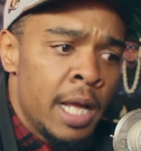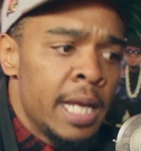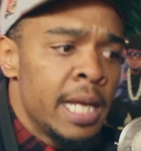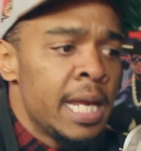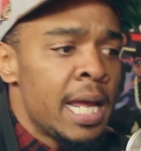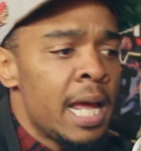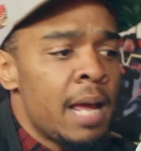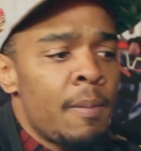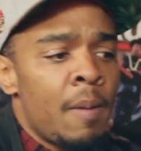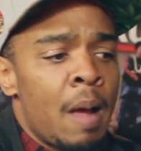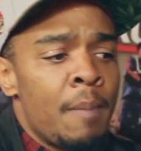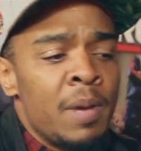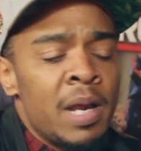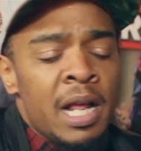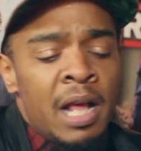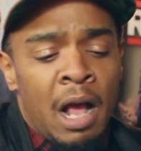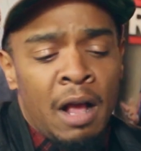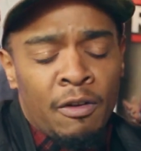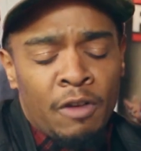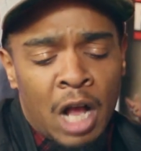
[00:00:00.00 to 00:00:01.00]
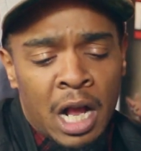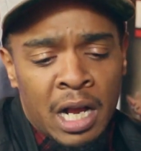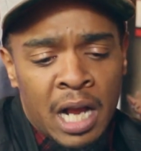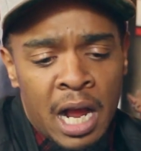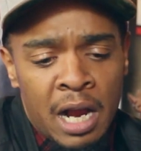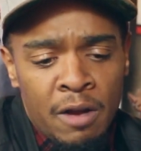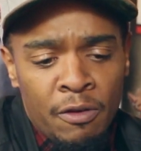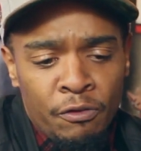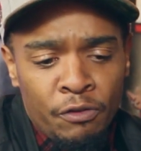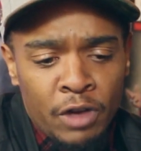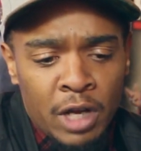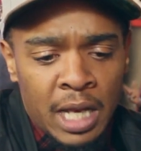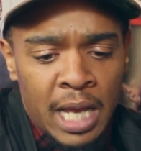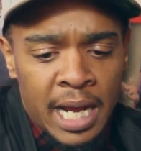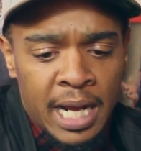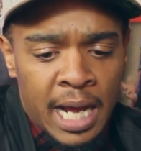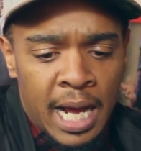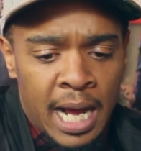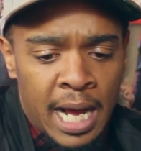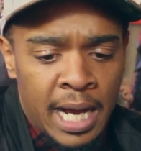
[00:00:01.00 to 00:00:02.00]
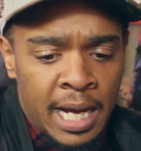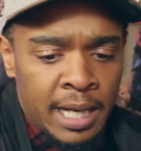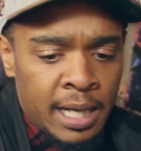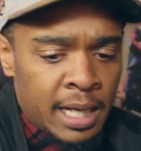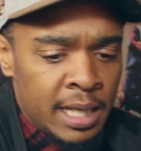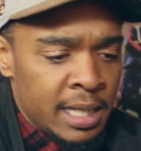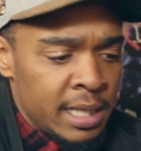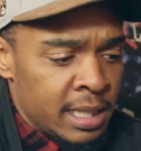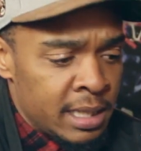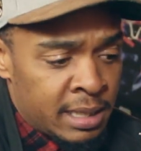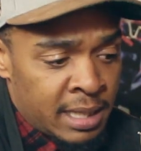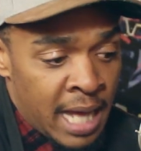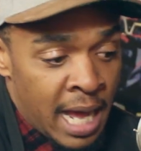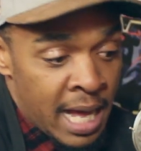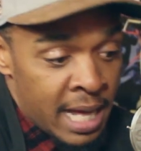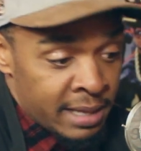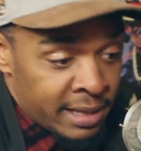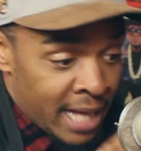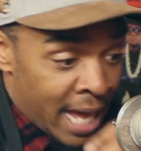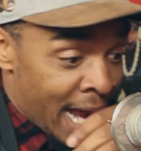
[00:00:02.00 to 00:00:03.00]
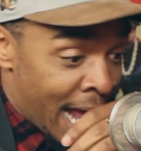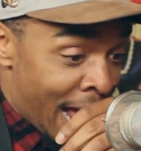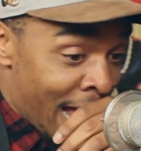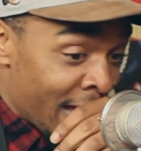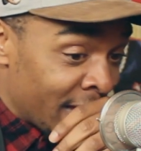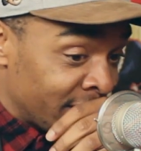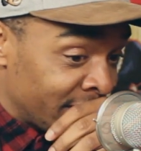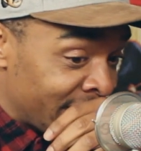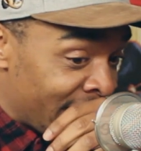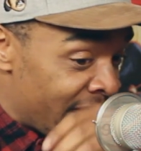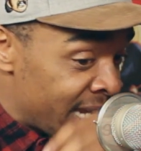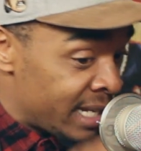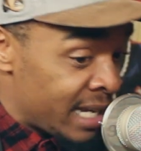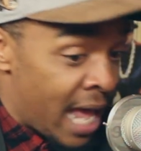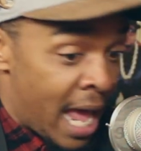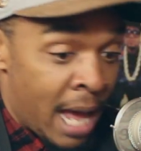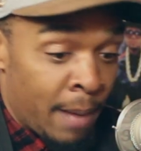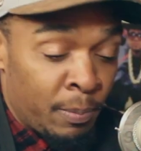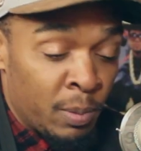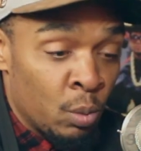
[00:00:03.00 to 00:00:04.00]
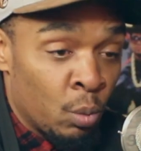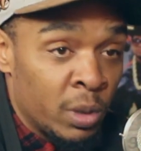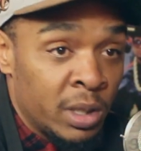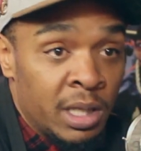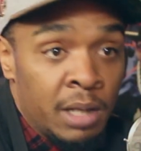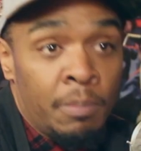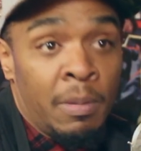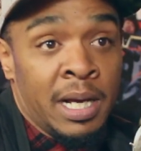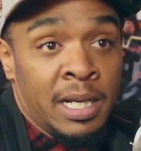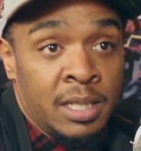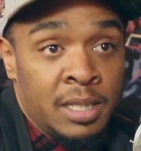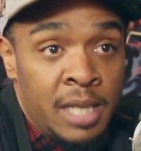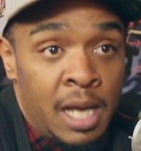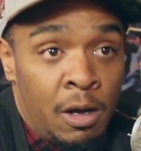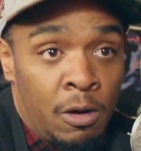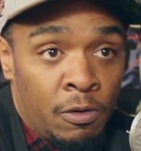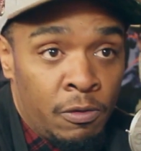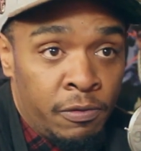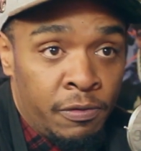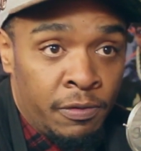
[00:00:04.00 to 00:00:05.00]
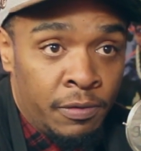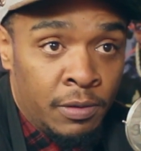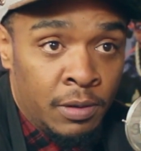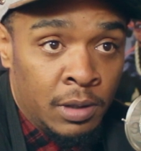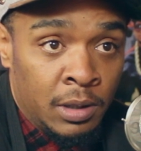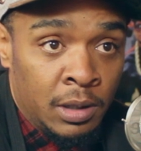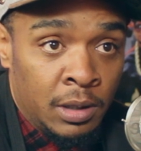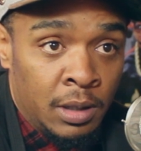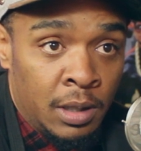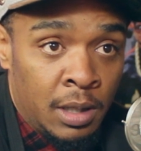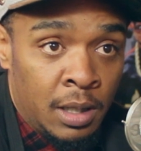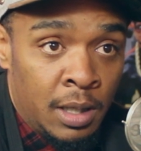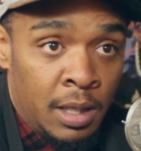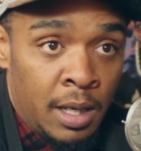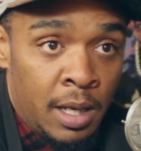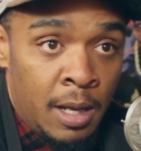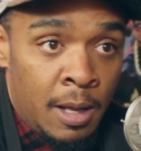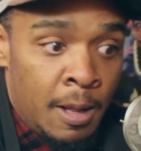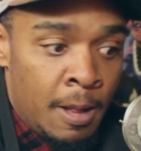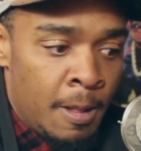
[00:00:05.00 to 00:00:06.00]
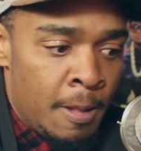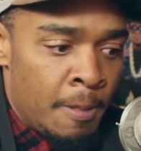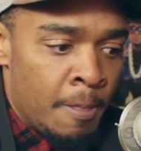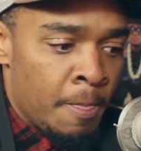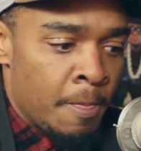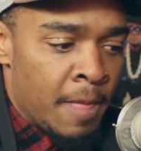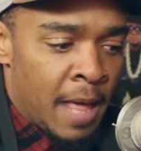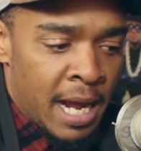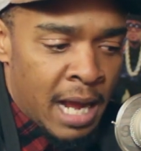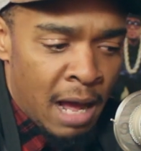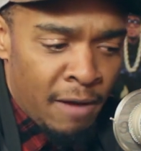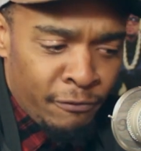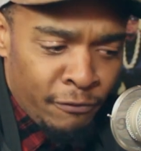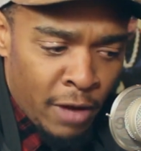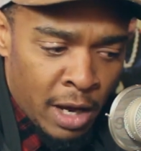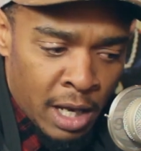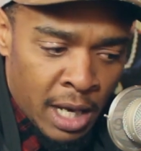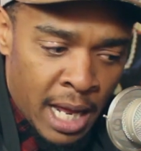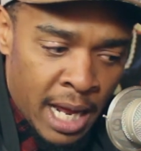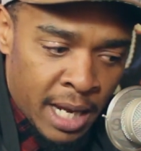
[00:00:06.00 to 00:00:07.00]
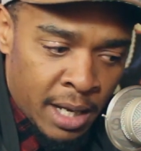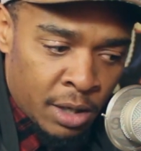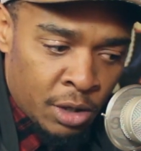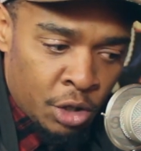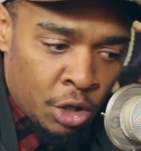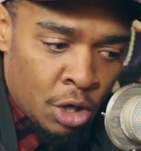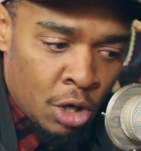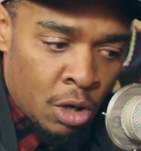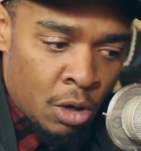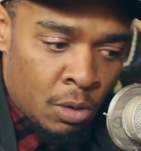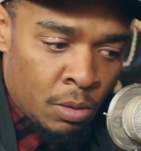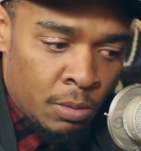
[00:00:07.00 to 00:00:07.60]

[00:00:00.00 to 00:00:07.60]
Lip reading: Yeah, I mean, I kind of feel like that happened within myself. Like, I felt like, you know,